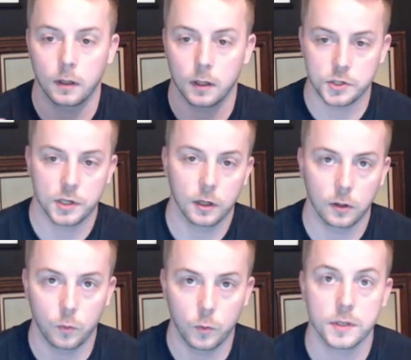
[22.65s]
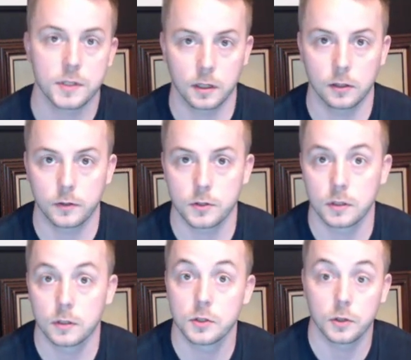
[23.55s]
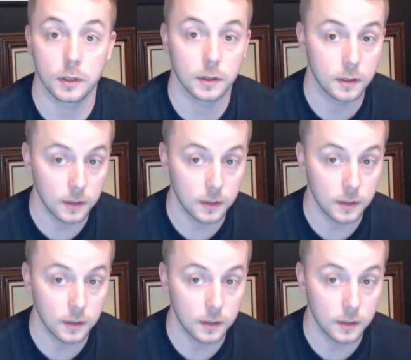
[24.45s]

share with sellers so that